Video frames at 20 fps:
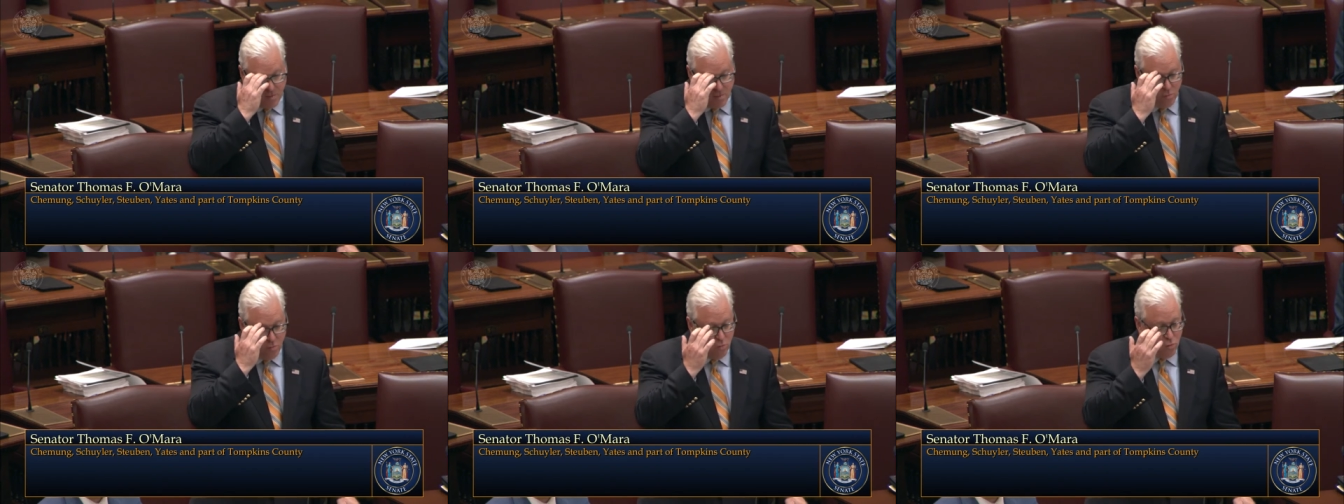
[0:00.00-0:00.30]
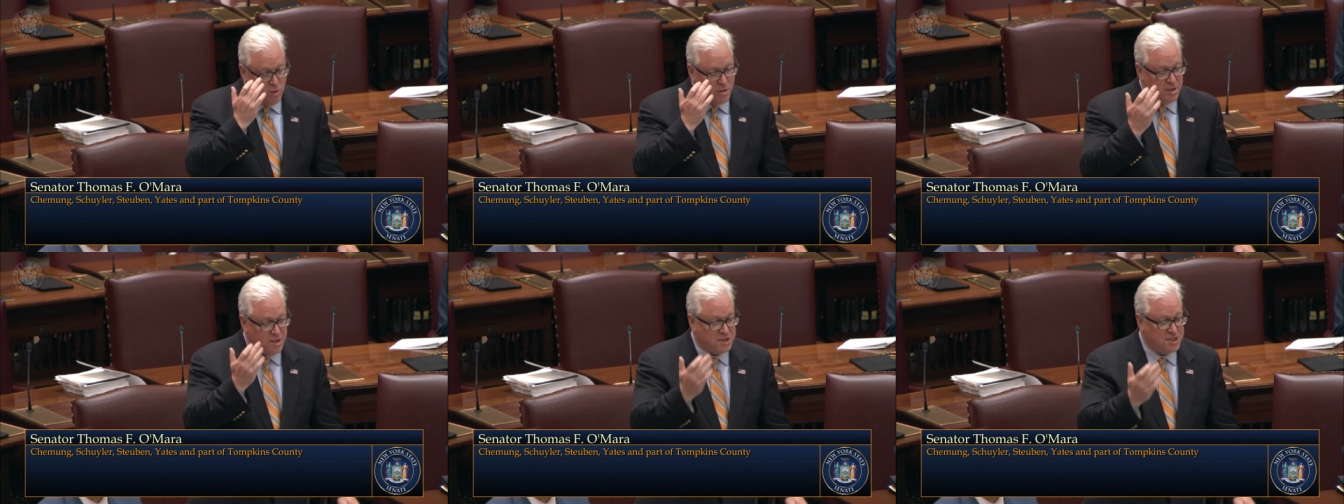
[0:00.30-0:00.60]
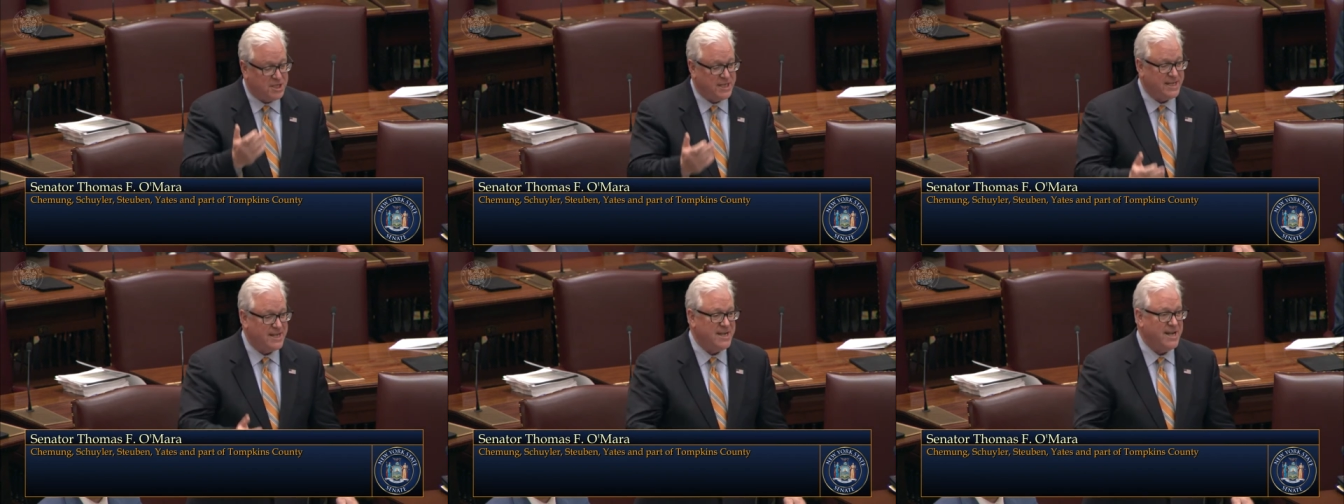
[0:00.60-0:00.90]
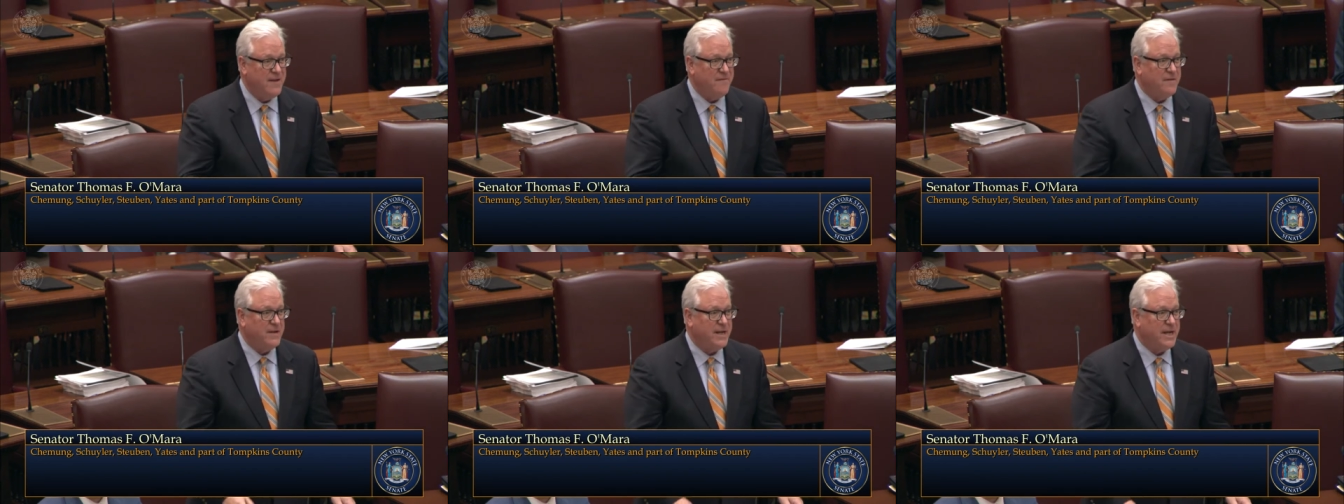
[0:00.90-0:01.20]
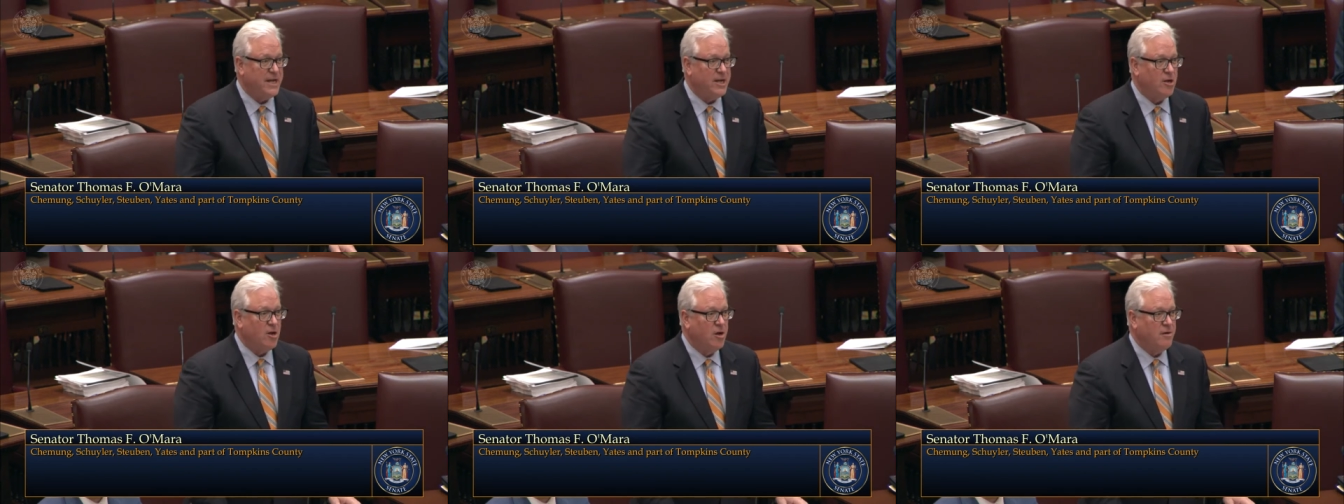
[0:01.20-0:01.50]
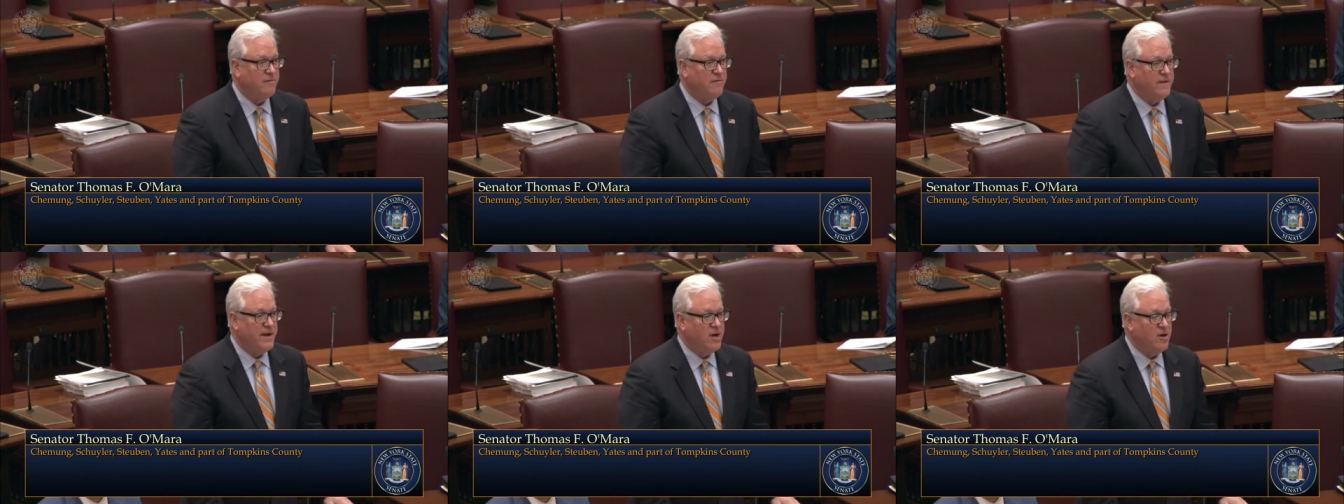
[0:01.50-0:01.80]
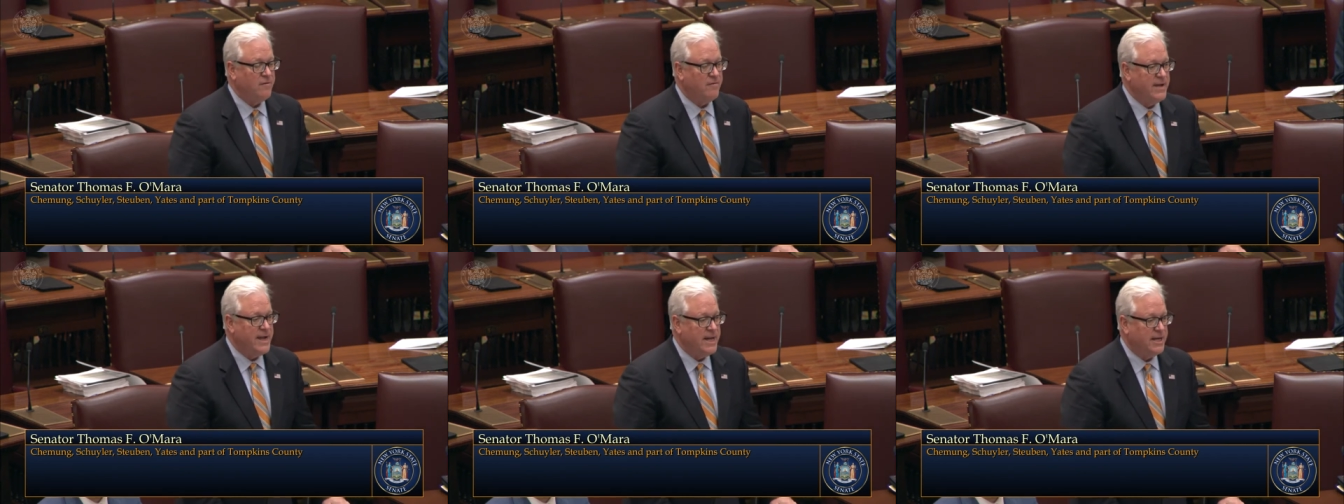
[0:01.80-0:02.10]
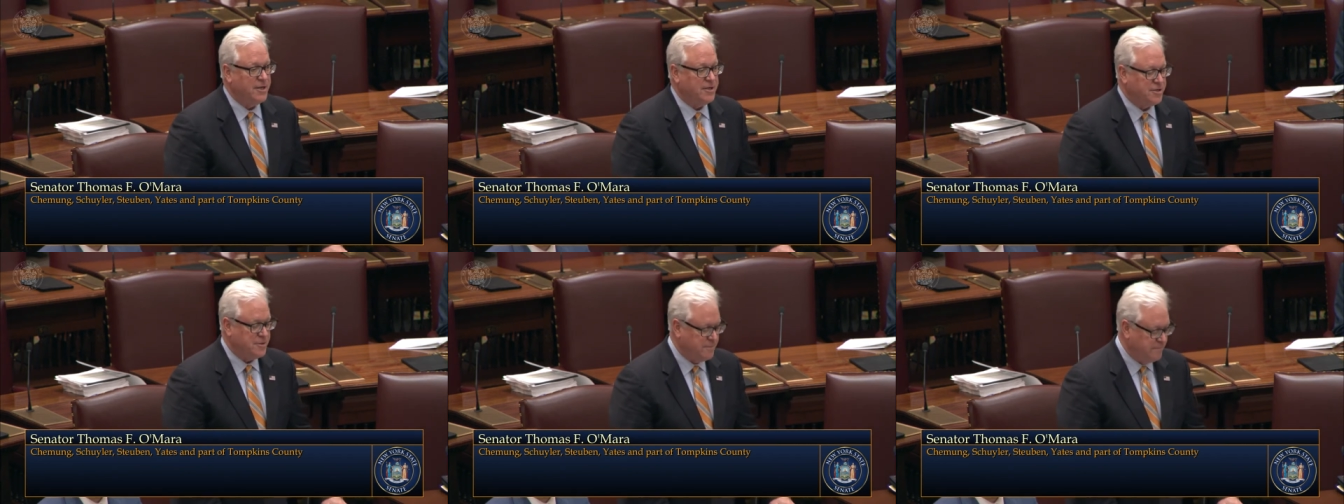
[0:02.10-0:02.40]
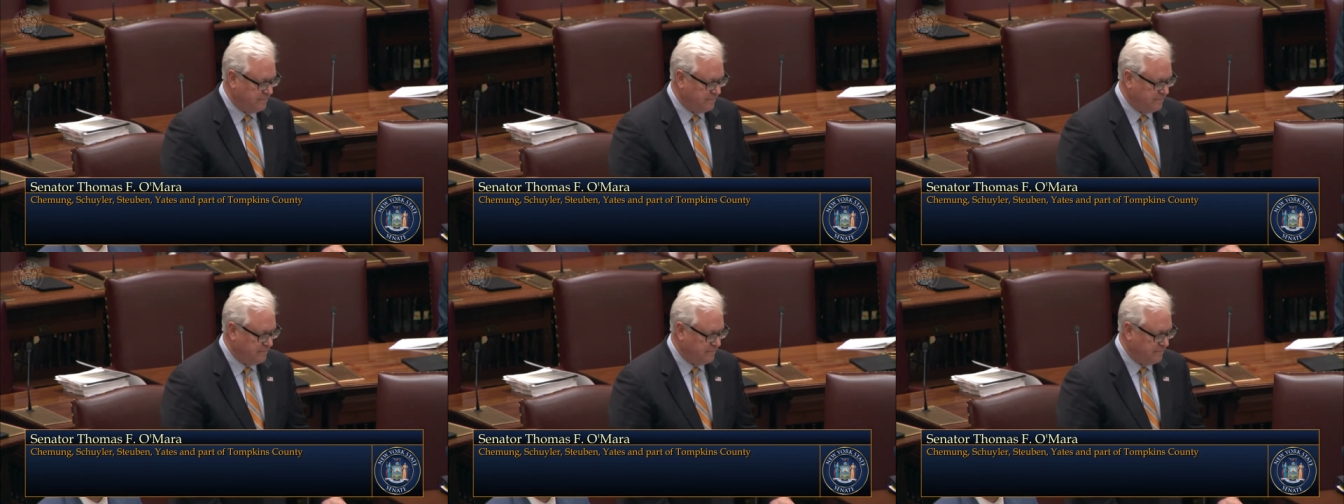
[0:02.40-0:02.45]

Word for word: with a significant unfair advantage.